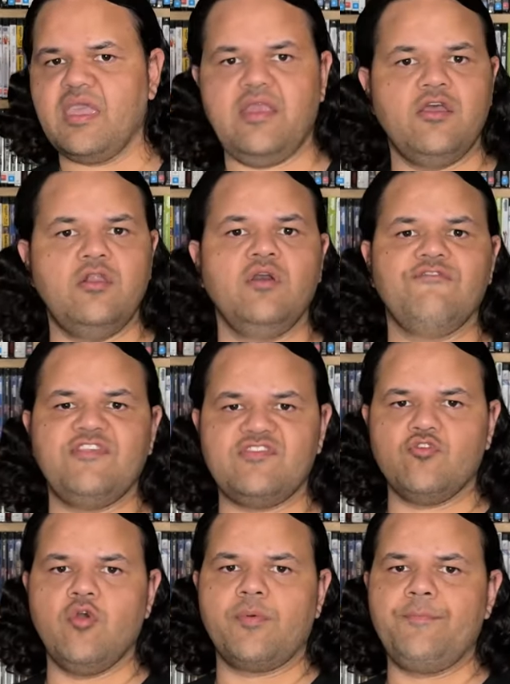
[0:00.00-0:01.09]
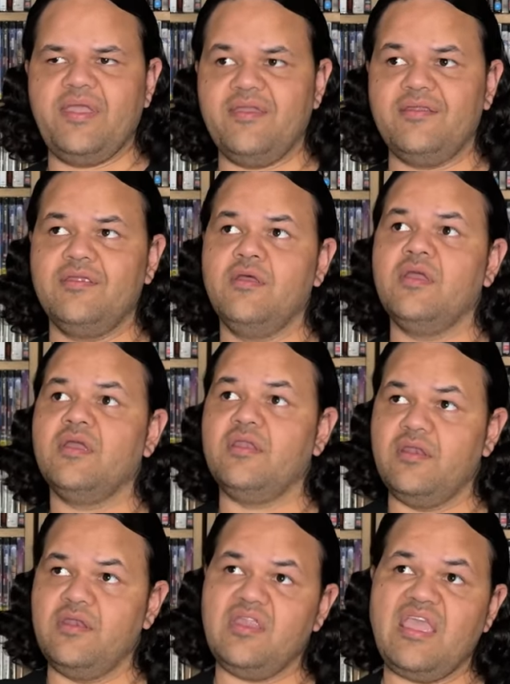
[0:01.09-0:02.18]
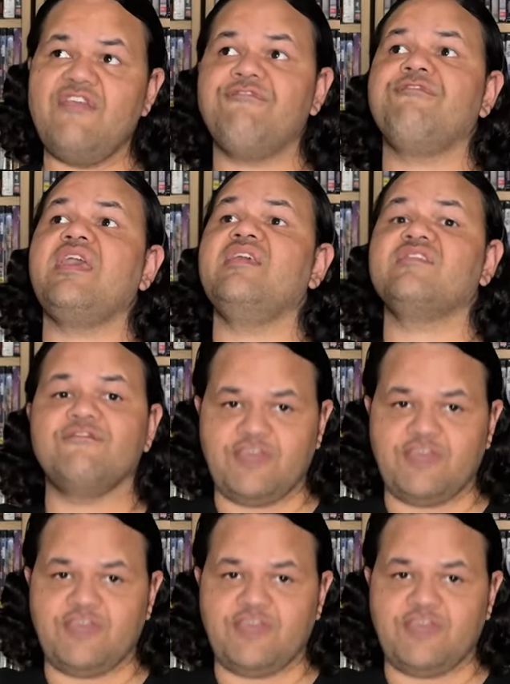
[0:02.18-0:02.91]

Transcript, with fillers: it no longer fits the corporate ban. If he is